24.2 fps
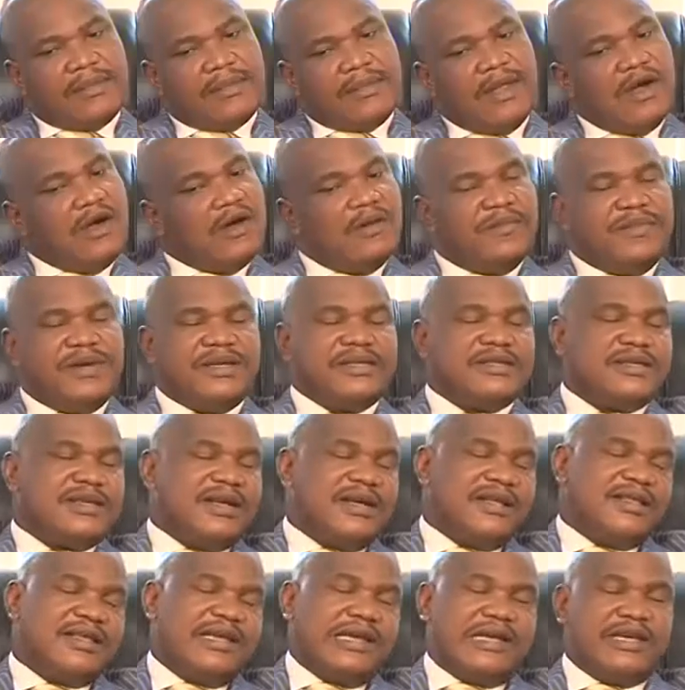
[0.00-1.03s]
No, Benson,
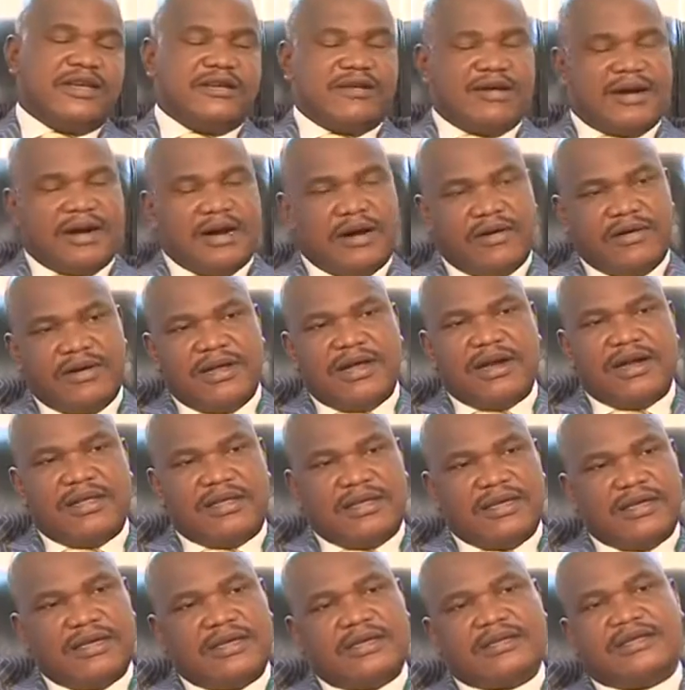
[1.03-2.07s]
I think you are
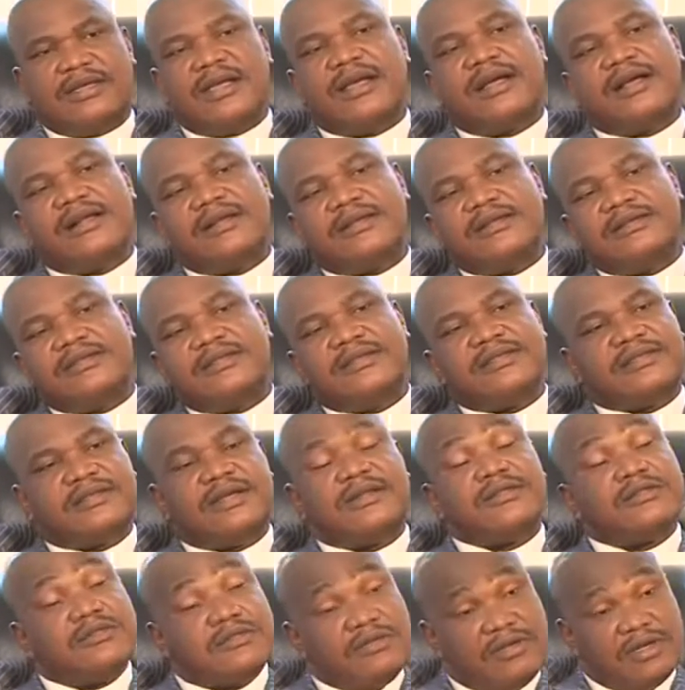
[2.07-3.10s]
underrating this girl. She's
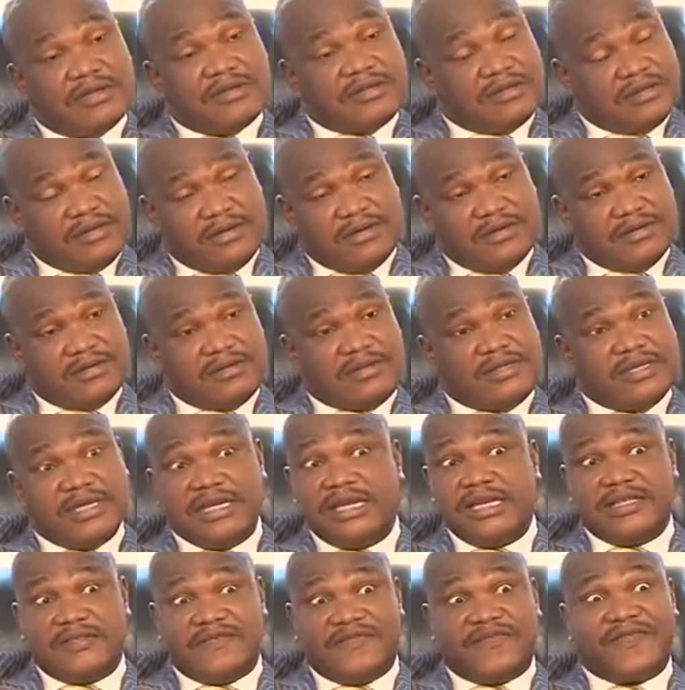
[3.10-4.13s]
not just good, she
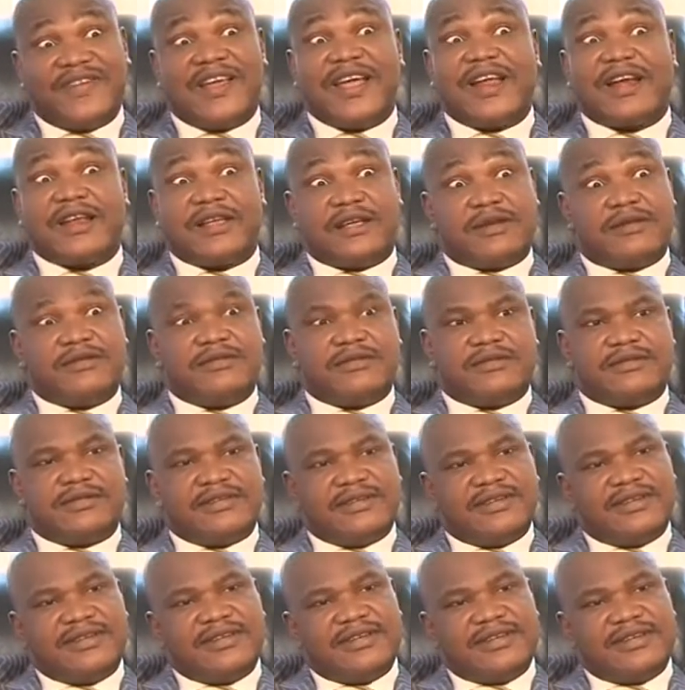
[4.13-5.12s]
is very good.